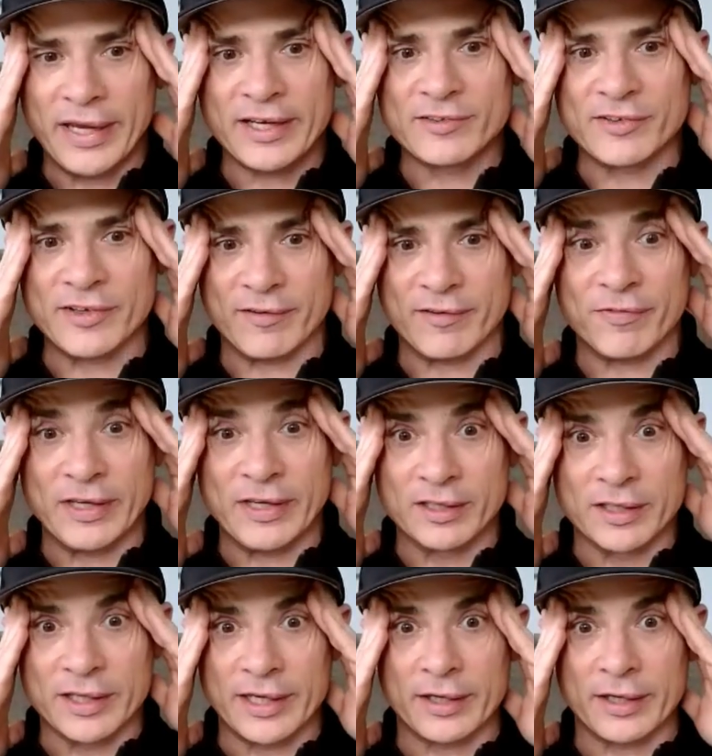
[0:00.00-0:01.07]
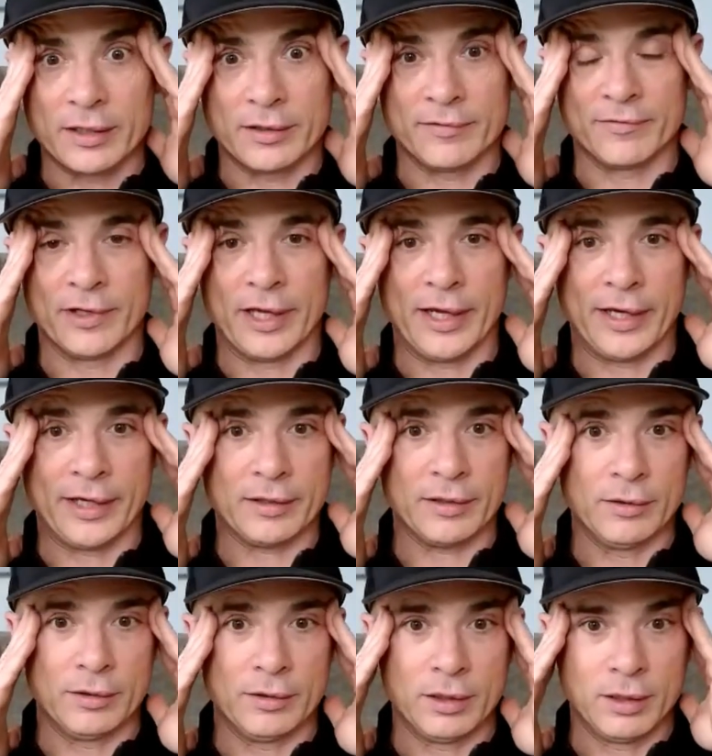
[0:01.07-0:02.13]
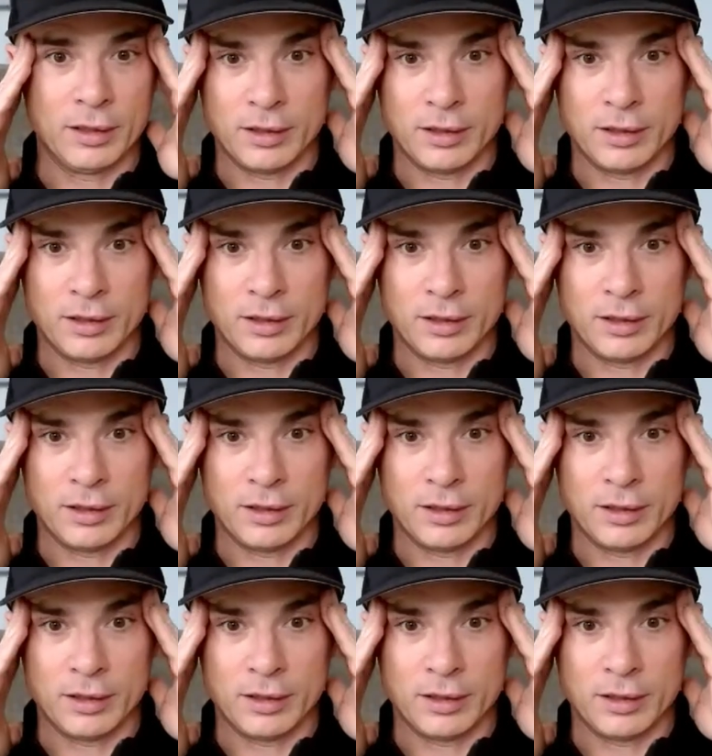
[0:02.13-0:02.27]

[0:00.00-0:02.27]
amazing feeling of like,